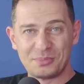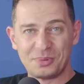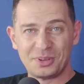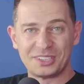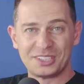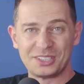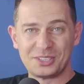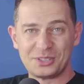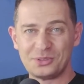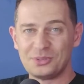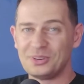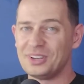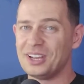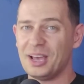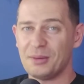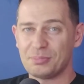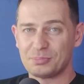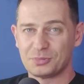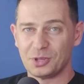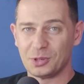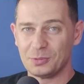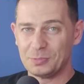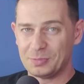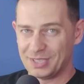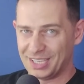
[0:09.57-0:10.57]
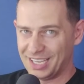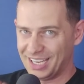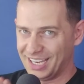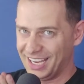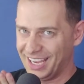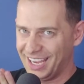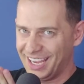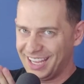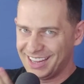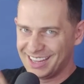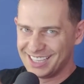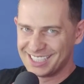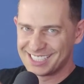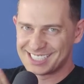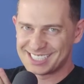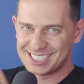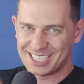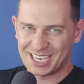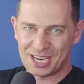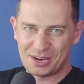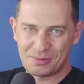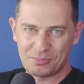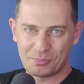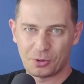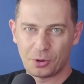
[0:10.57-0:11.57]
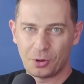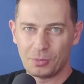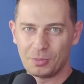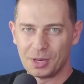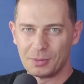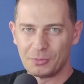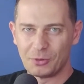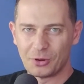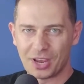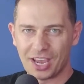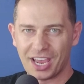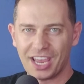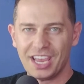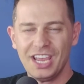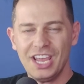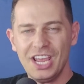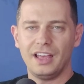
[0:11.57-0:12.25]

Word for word: bought a new laptop and had the same problem, okay?